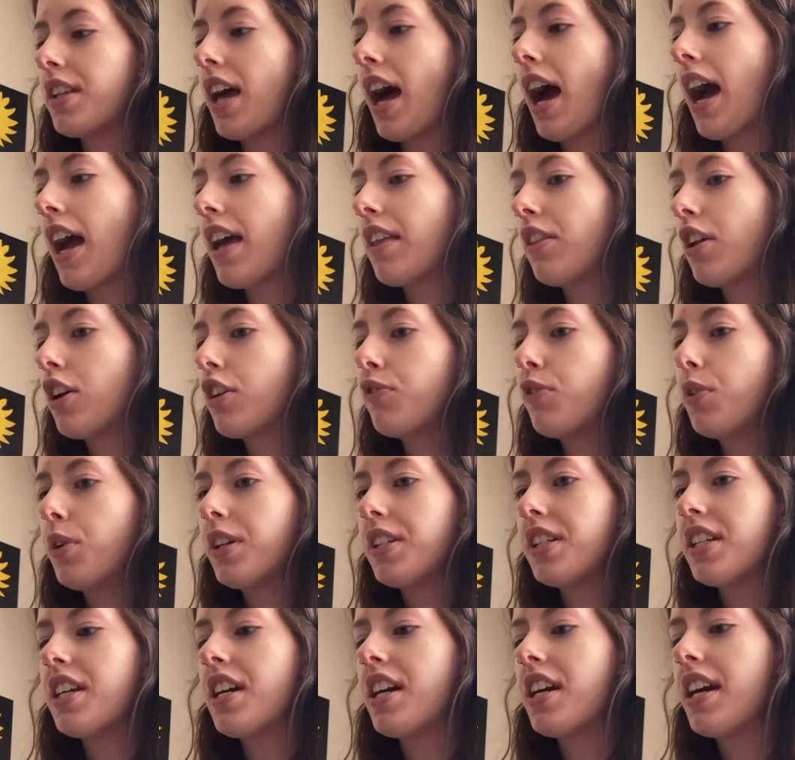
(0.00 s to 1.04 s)
I look forward
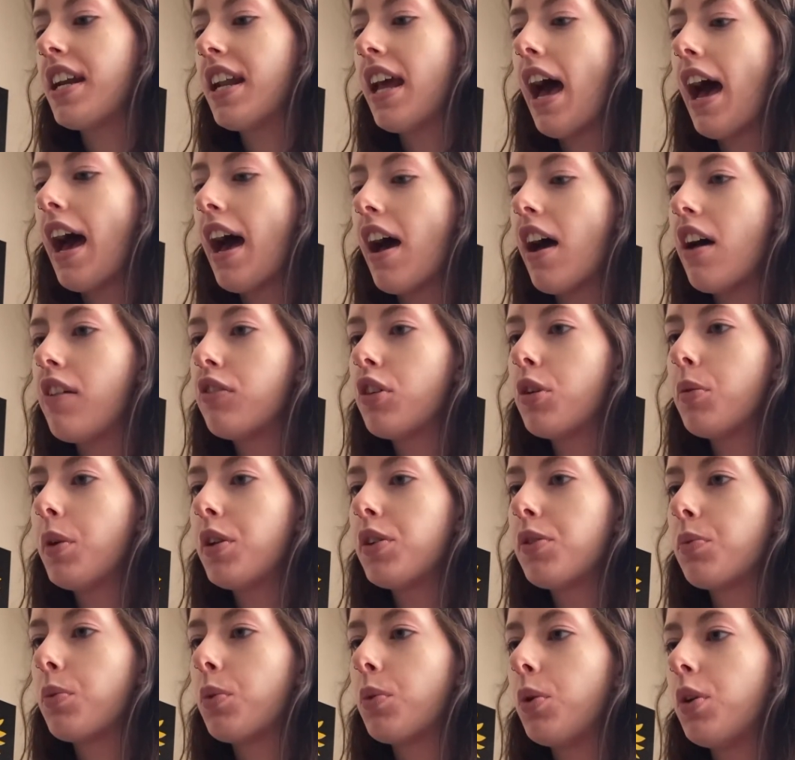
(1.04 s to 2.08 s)
to hearing
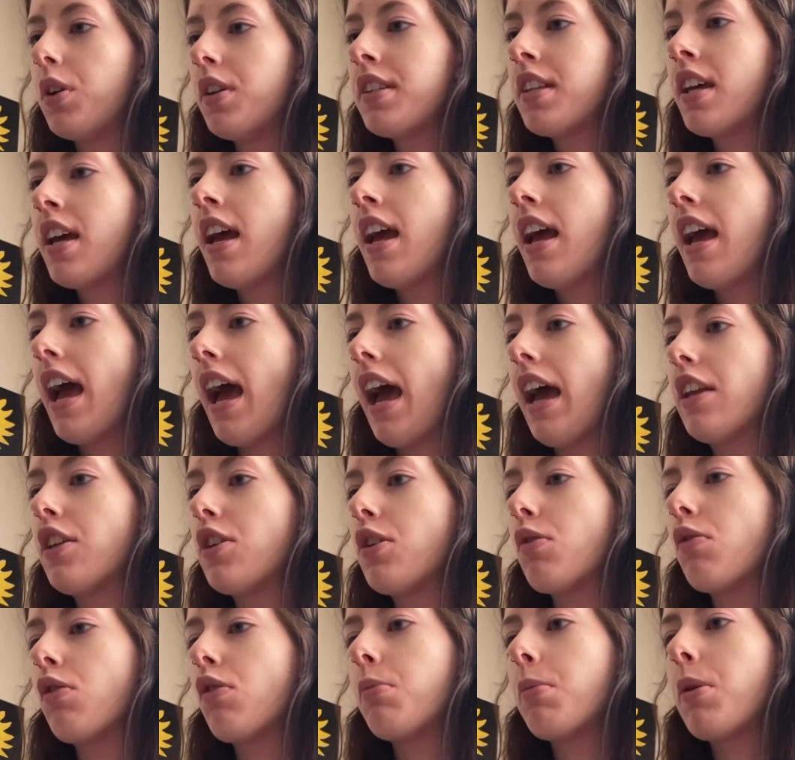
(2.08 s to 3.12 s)
everyone's rules, and
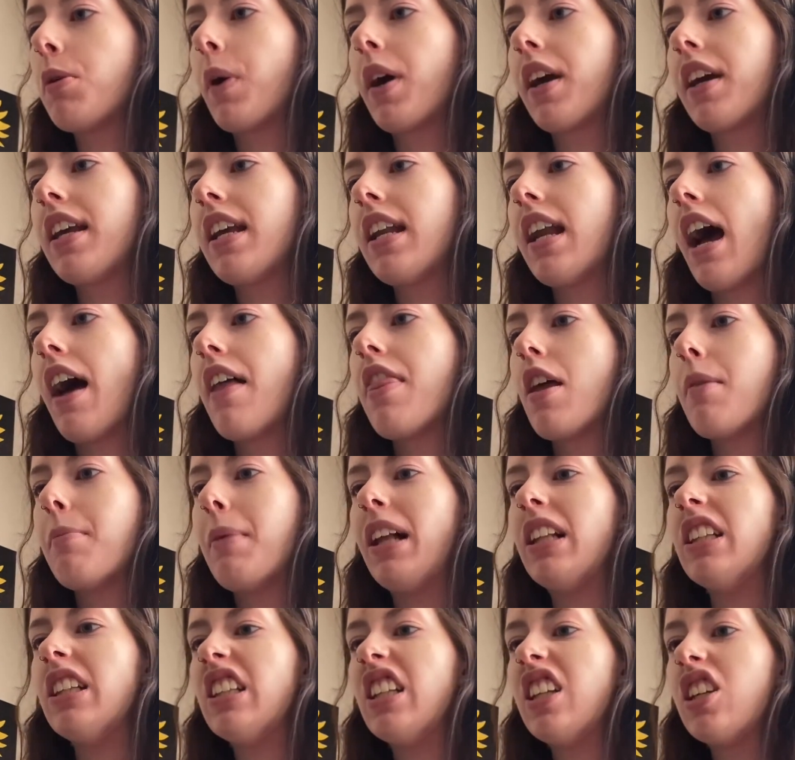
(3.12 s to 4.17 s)
you will be working on them
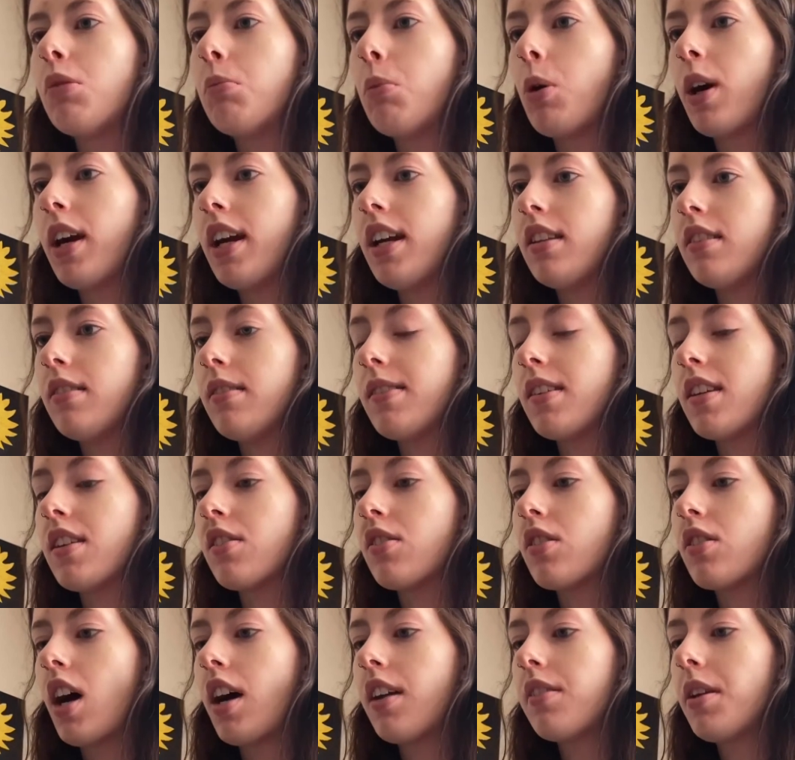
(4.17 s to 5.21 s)
a little more in
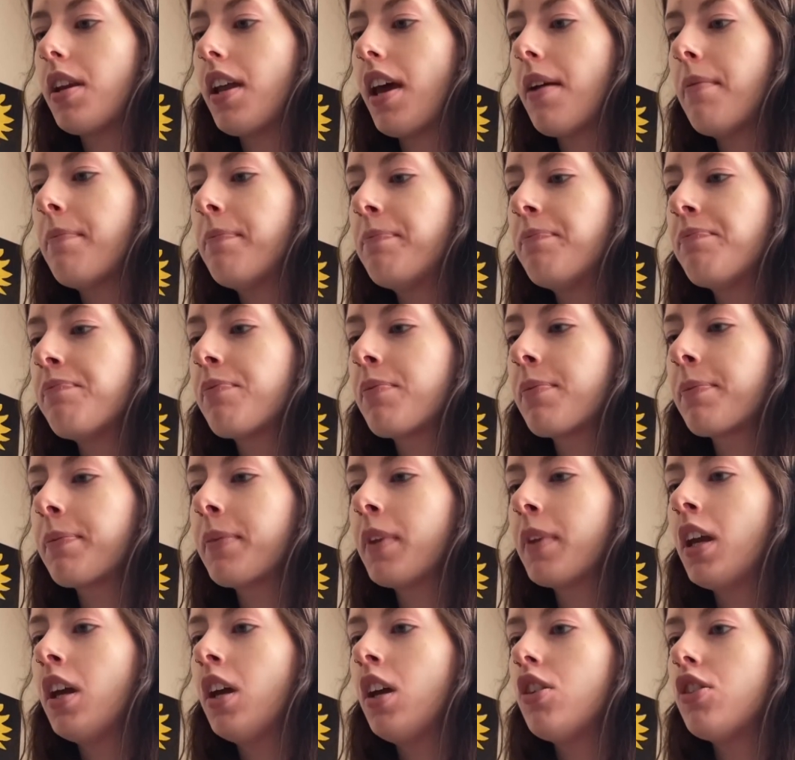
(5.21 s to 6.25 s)
Seesaw today.
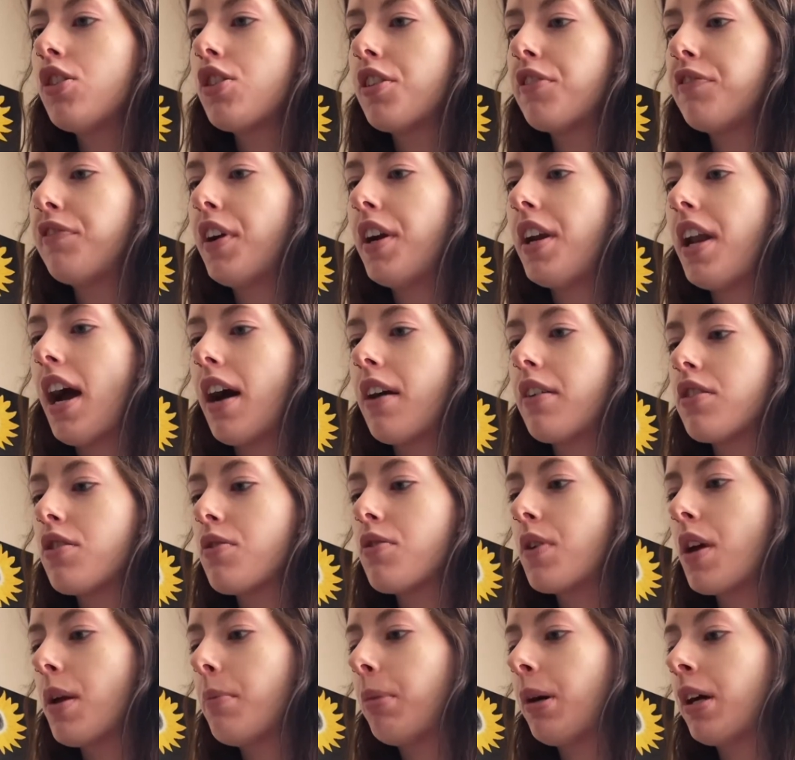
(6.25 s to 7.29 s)
So for now, you
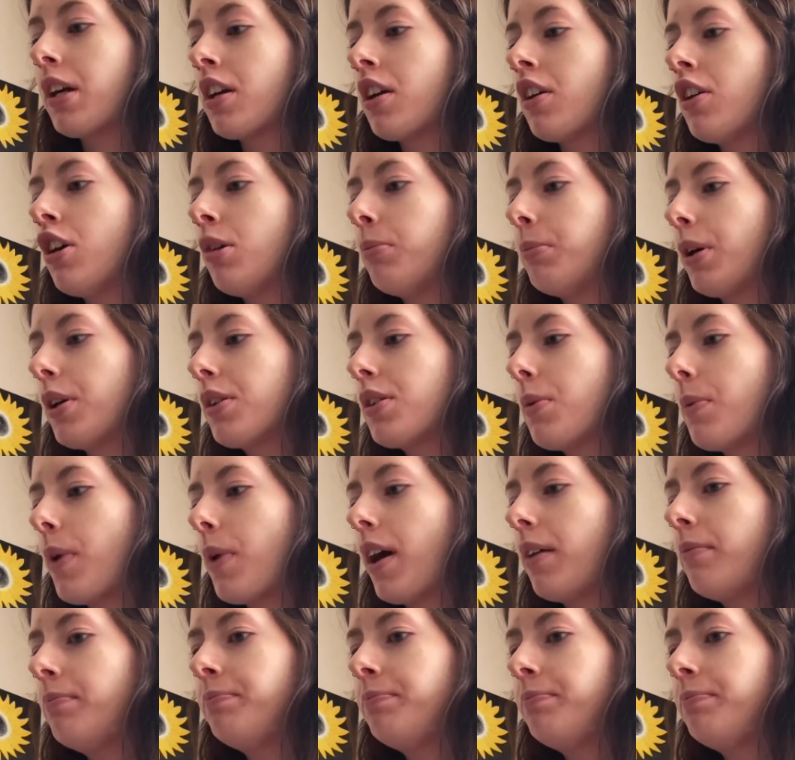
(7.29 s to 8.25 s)
can put your notebooks away.